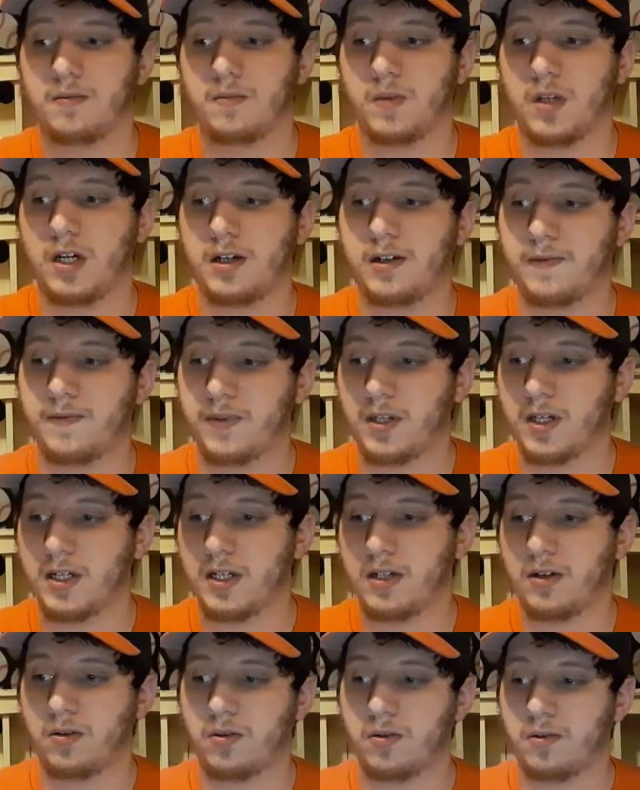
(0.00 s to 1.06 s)
of
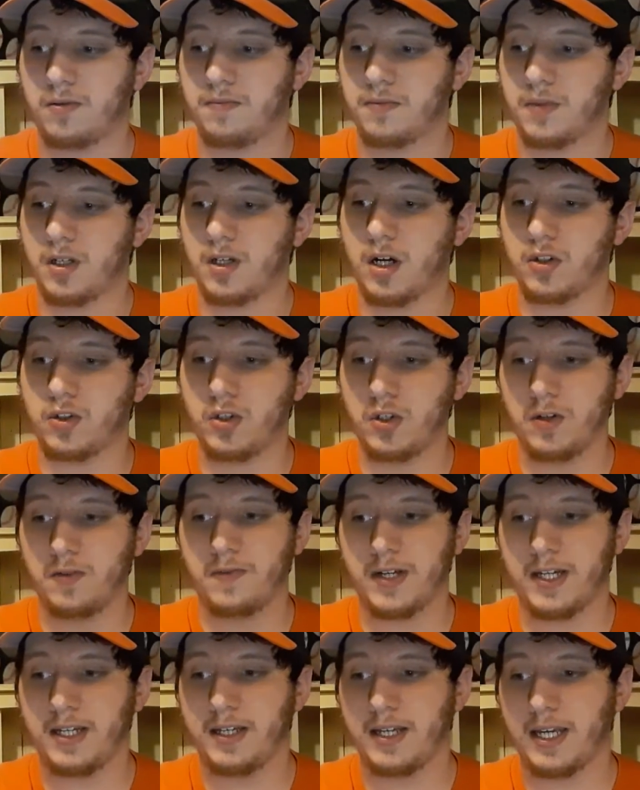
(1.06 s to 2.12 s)
the whole
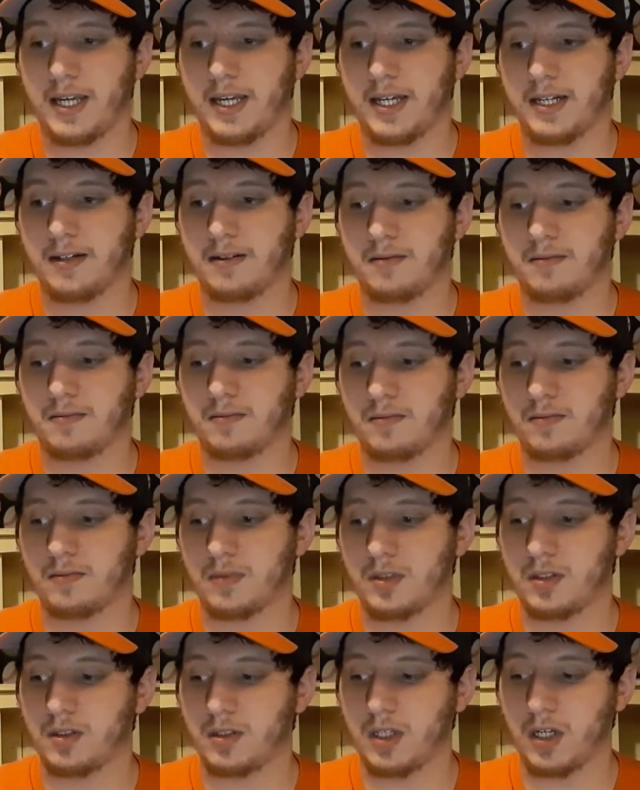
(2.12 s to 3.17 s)
Altuve and
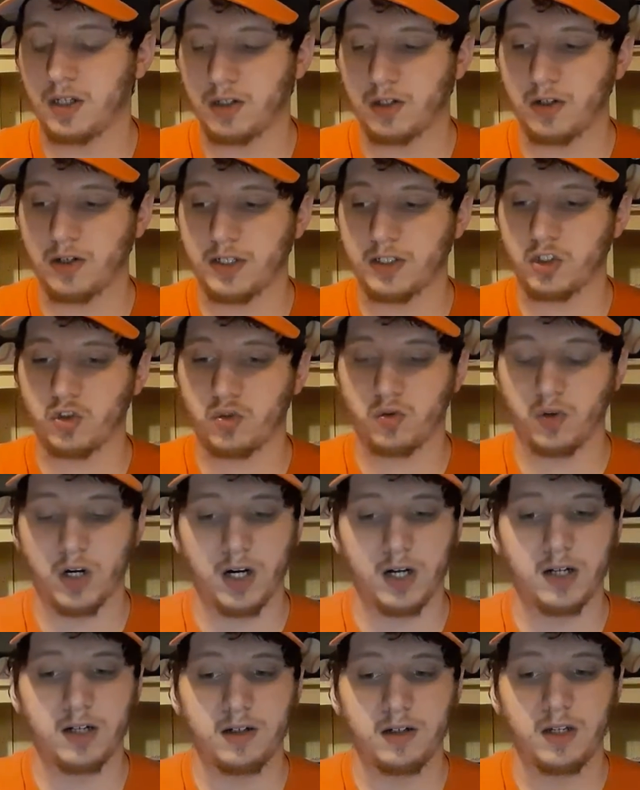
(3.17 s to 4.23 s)
Tucker and
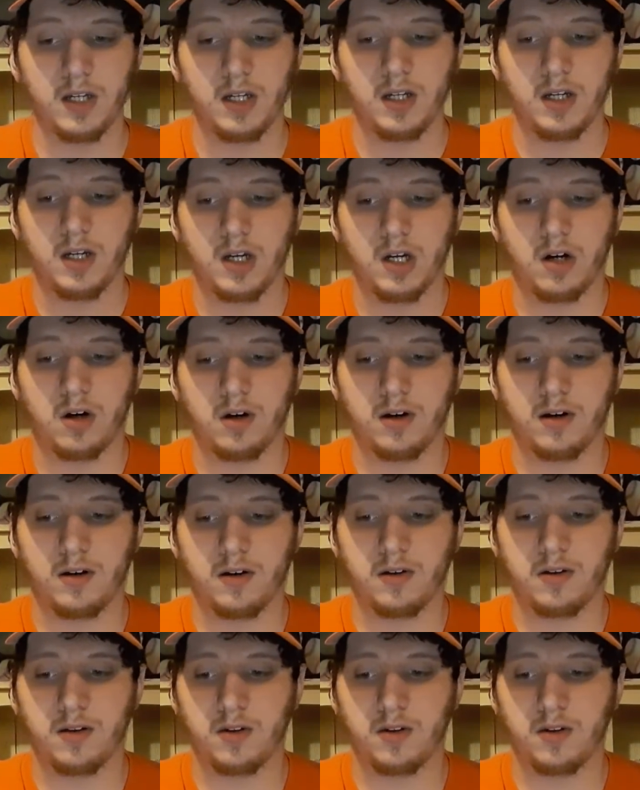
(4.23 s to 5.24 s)
Straw are the